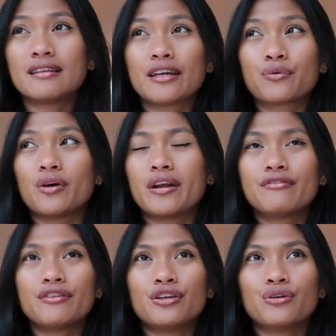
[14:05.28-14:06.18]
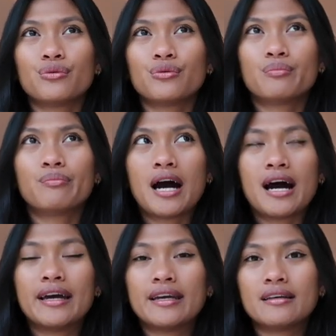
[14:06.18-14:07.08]
like whatever you
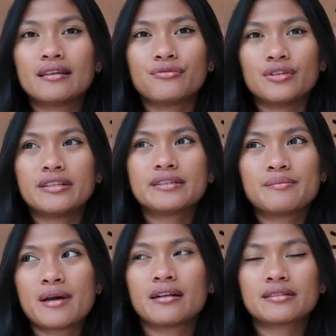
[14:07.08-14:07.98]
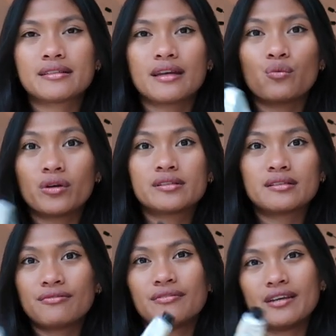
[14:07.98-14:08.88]
buy, it really smells like what's
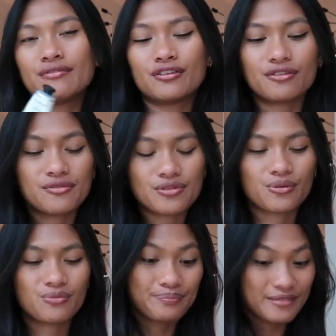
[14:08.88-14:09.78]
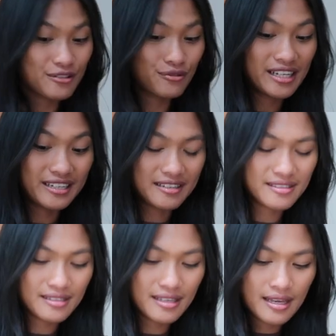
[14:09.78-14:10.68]
the flavor, so it's really nice.
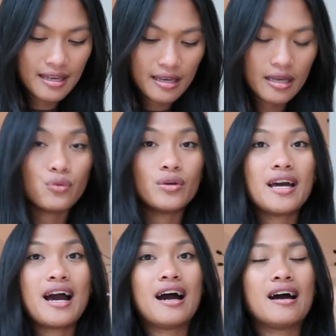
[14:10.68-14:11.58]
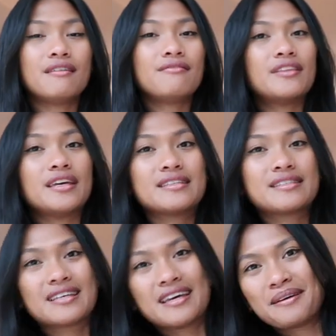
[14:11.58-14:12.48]
And we have this
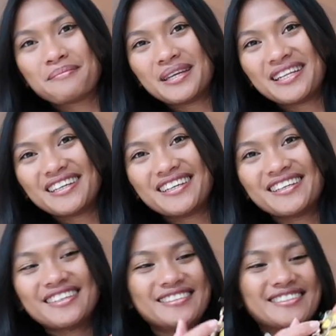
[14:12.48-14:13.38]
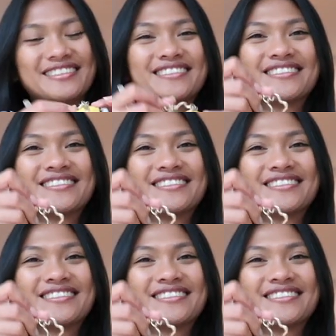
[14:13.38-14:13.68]
Minion.